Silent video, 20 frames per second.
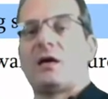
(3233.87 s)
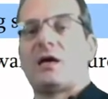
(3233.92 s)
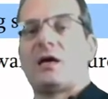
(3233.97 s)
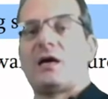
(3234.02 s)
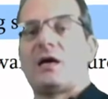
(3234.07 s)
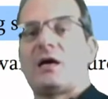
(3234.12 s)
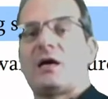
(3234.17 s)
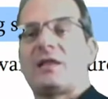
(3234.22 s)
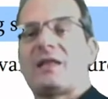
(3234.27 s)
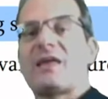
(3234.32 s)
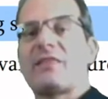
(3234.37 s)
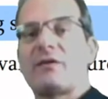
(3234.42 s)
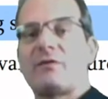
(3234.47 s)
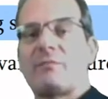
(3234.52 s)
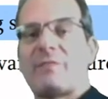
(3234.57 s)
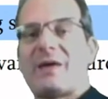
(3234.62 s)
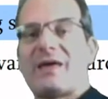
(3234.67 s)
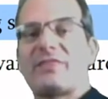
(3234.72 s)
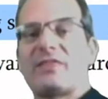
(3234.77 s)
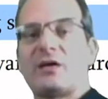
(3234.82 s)
Another
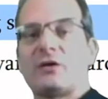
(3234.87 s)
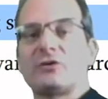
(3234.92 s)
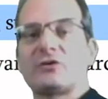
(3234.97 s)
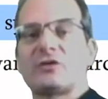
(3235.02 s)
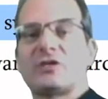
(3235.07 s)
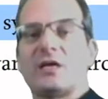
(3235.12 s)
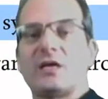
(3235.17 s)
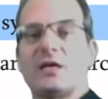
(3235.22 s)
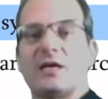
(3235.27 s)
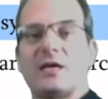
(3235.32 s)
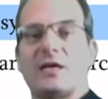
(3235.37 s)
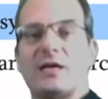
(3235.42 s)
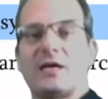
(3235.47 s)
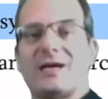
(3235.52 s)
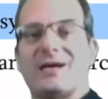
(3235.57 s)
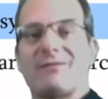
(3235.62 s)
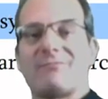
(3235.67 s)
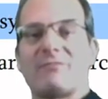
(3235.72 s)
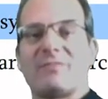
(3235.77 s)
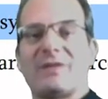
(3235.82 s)
method
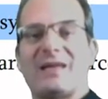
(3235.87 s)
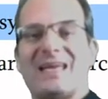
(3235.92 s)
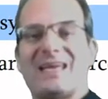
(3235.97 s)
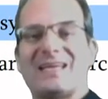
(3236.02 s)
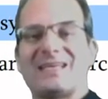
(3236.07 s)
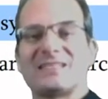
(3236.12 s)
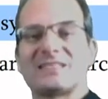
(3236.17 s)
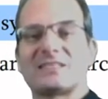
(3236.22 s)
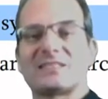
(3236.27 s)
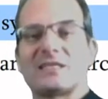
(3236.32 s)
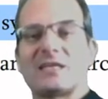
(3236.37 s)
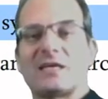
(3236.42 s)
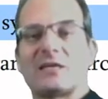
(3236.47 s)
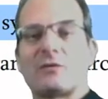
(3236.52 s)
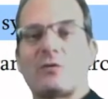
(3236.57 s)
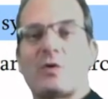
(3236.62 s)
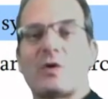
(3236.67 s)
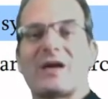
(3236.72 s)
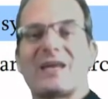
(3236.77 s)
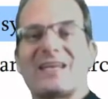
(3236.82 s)
is an
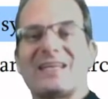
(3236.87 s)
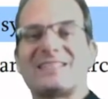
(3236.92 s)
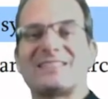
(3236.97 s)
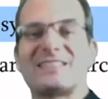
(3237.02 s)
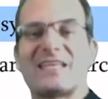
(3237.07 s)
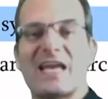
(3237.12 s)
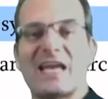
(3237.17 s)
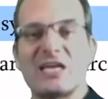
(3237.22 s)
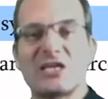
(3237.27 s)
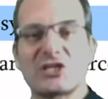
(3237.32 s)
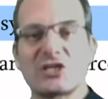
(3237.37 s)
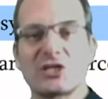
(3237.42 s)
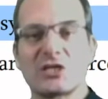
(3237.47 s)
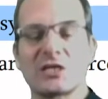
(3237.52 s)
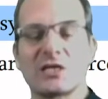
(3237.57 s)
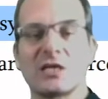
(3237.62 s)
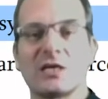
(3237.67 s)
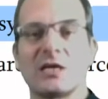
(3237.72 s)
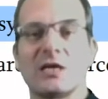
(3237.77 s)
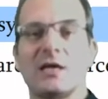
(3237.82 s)

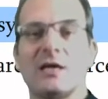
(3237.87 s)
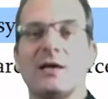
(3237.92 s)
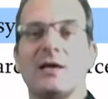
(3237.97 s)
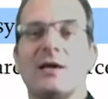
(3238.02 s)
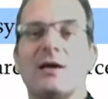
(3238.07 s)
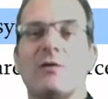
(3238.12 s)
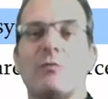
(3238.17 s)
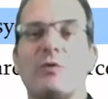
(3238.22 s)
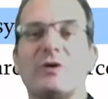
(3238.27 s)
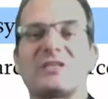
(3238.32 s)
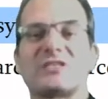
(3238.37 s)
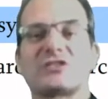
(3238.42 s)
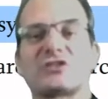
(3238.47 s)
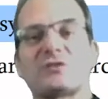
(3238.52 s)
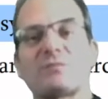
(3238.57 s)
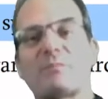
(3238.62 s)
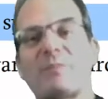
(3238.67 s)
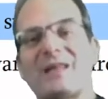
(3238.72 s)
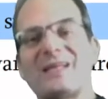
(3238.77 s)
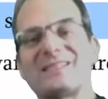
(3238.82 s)
organization which
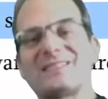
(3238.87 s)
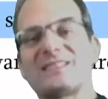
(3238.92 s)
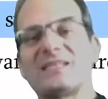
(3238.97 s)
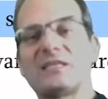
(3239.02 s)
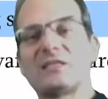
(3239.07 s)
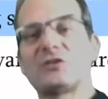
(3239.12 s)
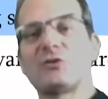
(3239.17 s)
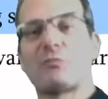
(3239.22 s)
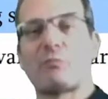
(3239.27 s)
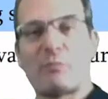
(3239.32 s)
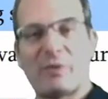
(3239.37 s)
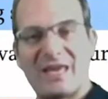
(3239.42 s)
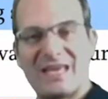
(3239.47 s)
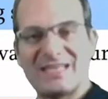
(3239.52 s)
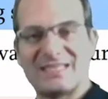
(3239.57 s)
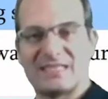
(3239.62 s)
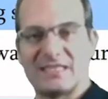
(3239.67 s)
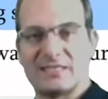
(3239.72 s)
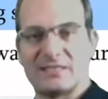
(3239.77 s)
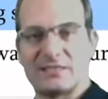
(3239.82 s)
splits into
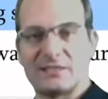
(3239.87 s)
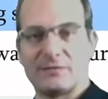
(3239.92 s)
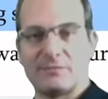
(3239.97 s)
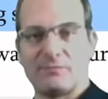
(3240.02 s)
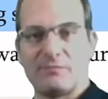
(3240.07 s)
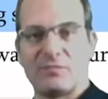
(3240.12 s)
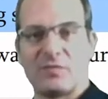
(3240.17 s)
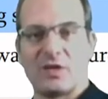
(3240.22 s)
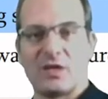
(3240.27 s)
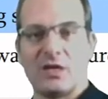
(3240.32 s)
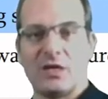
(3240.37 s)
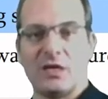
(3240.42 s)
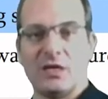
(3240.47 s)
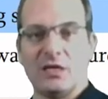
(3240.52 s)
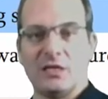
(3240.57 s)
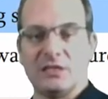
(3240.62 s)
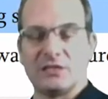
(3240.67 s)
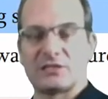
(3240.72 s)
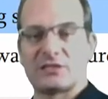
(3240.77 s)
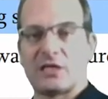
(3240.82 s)
pieces.
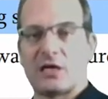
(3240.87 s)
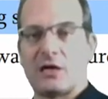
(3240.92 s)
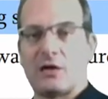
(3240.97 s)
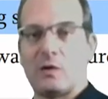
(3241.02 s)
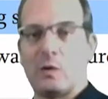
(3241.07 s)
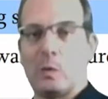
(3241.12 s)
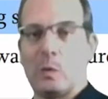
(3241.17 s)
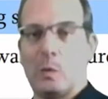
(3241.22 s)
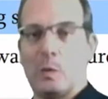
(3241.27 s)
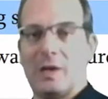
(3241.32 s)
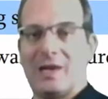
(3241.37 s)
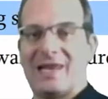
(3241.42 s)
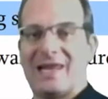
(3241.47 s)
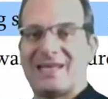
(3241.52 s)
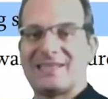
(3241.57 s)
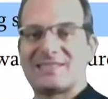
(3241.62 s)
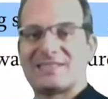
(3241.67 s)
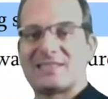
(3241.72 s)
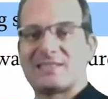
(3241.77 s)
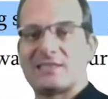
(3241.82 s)
So
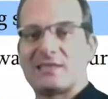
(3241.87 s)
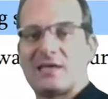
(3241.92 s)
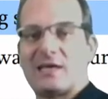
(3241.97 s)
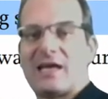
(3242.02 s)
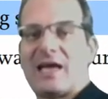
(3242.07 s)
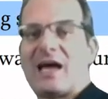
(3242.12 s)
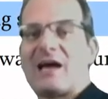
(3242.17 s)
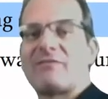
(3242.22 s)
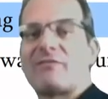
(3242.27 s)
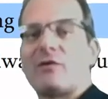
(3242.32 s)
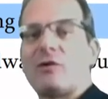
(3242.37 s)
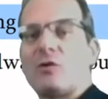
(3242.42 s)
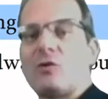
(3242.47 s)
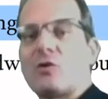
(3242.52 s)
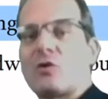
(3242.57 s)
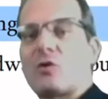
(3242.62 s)
let's have a look.